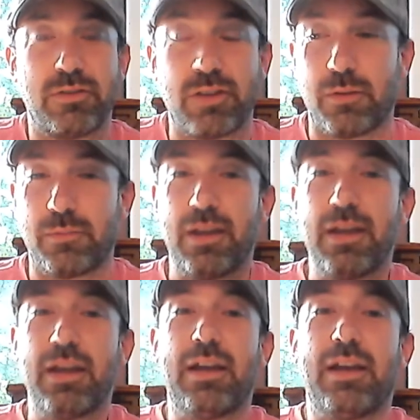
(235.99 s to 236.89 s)
So
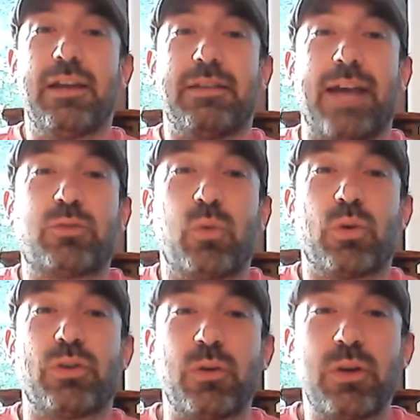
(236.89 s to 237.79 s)
that's what
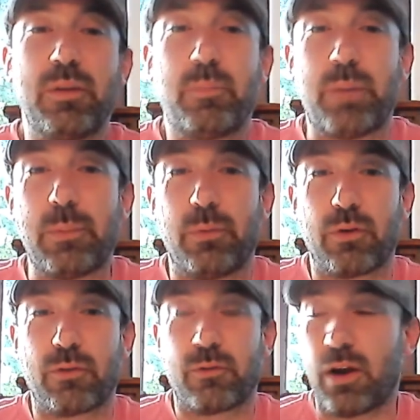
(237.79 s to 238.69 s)
we're doing.
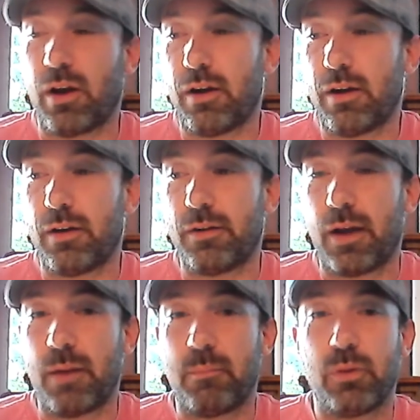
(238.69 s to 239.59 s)
People uh,
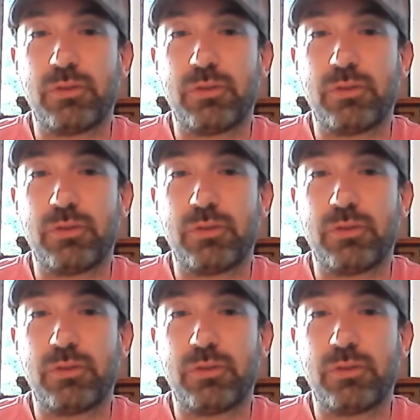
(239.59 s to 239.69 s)
on both